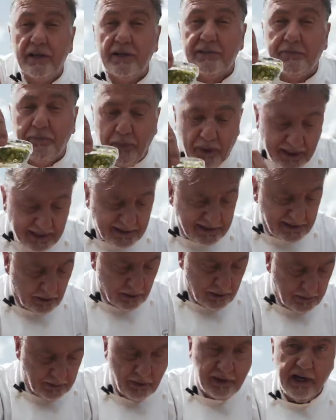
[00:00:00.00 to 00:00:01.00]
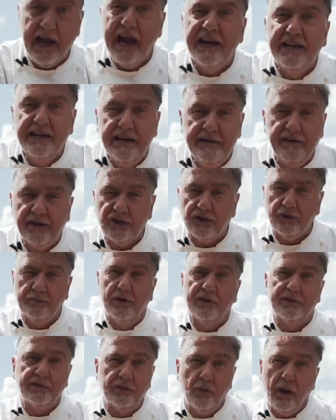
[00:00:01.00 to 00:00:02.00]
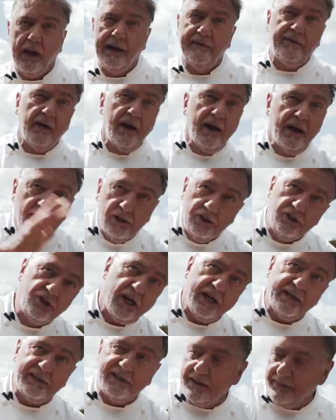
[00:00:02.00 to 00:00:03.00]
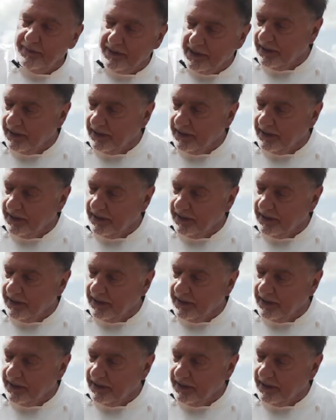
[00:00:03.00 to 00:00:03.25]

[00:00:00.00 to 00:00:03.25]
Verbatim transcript: spring soup, okay? Any vegetables you have, chuck them in,